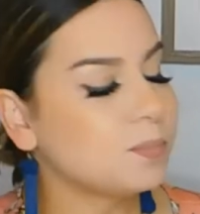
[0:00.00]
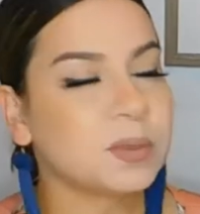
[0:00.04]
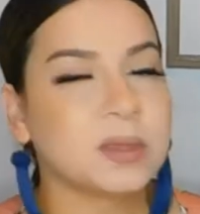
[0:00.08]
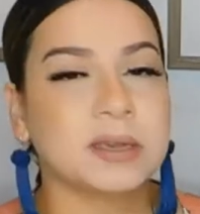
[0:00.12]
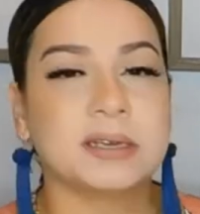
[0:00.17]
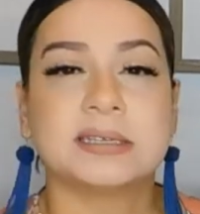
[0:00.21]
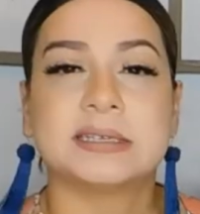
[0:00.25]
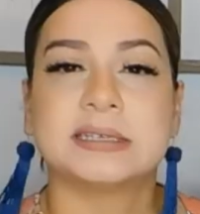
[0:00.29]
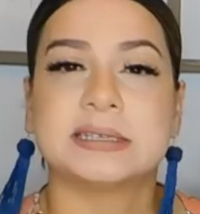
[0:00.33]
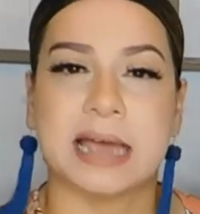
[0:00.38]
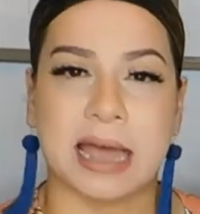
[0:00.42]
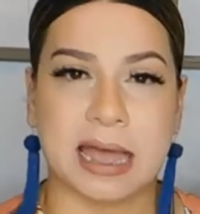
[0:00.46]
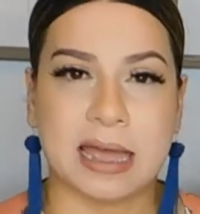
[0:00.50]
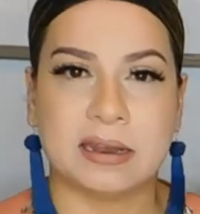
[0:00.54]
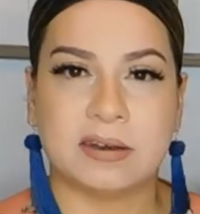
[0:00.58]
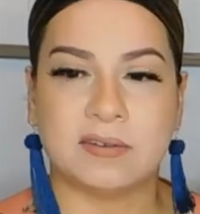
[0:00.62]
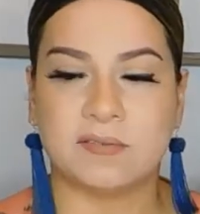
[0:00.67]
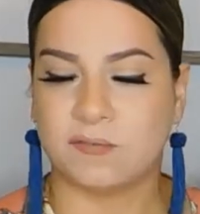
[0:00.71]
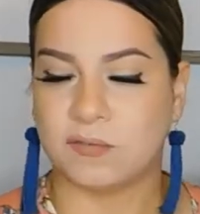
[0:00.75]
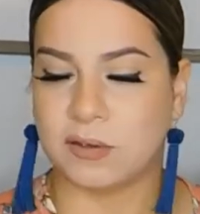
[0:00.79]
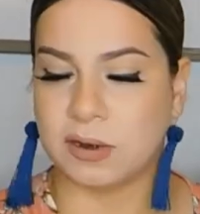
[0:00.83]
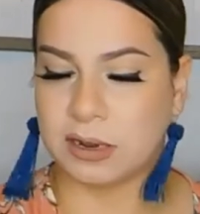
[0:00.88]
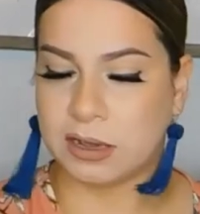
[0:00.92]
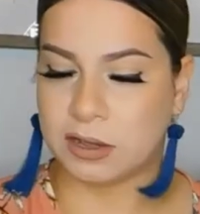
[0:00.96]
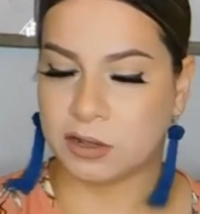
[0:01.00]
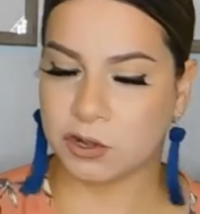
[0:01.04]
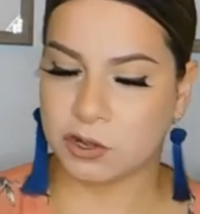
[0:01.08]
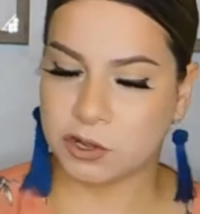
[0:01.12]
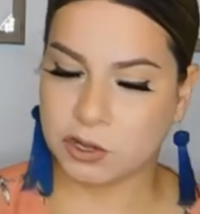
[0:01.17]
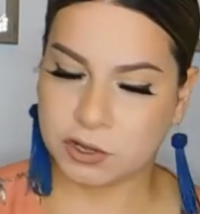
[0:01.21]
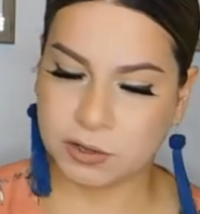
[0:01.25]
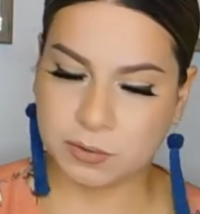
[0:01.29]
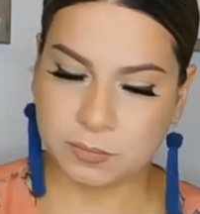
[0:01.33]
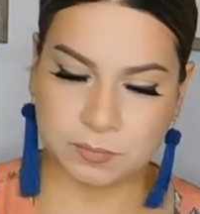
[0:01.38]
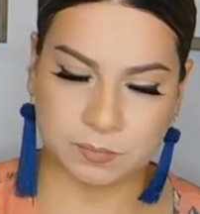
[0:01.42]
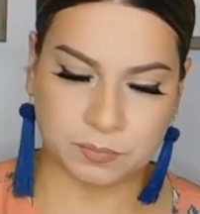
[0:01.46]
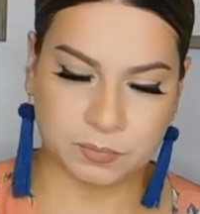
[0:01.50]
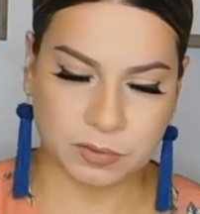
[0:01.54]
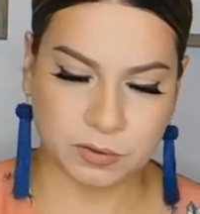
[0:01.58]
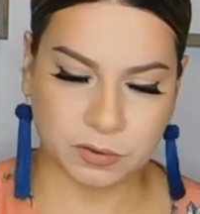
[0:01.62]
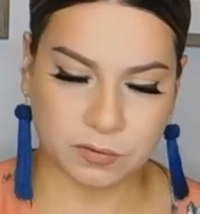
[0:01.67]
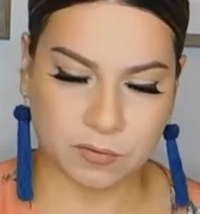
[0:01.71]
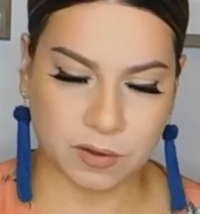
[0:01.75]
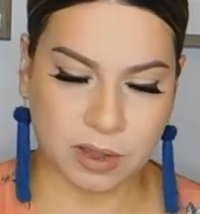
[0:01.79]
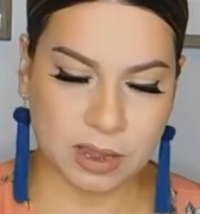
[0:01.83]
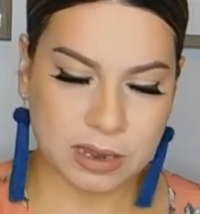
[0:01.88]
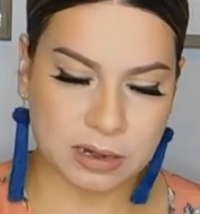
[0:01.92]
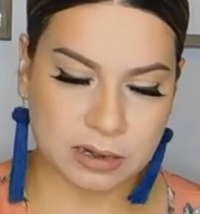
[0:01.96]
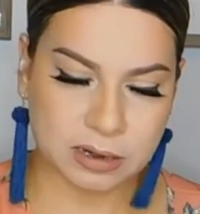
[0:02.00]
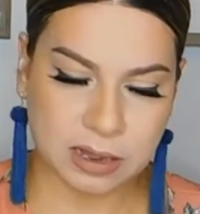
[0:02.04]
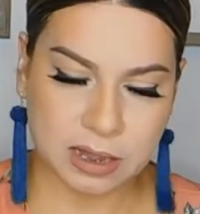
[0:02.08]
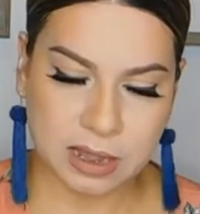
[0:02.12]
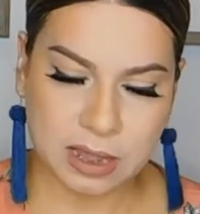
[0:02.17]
satin finish, right?